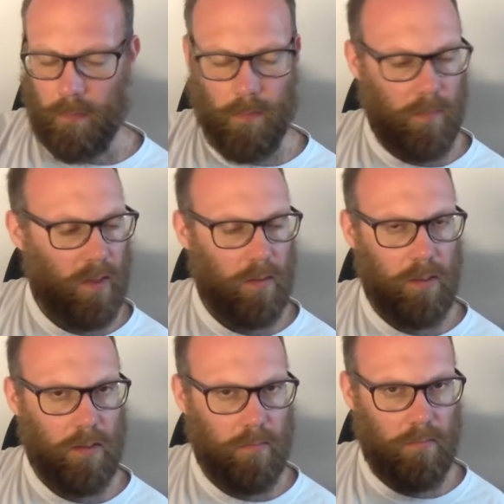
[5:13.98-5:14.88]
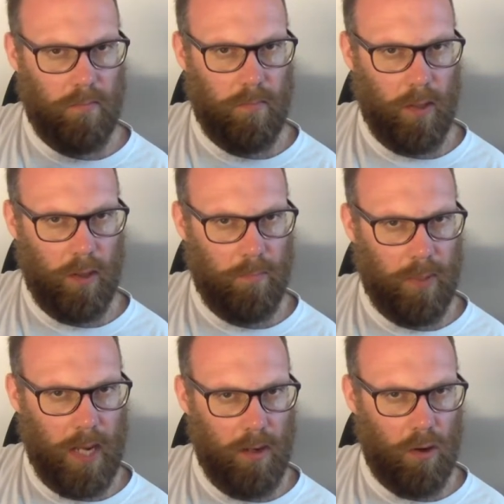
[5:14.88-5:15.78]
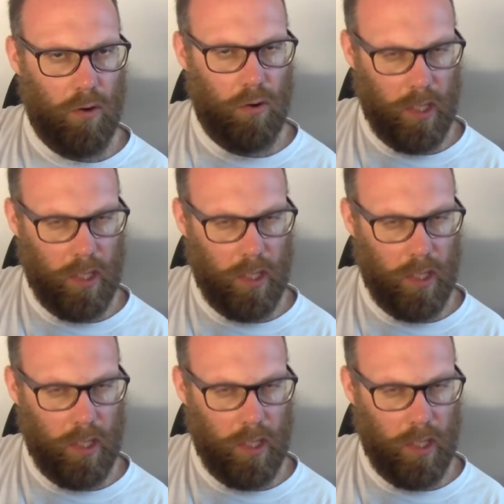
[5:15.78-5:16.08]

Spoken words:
So just you can play along or you